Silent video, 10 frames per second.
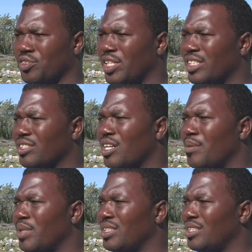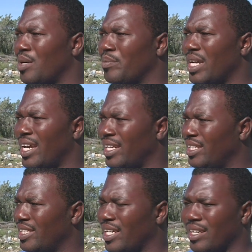so they just come and dump
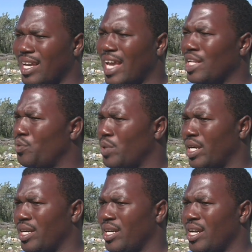anything anywhere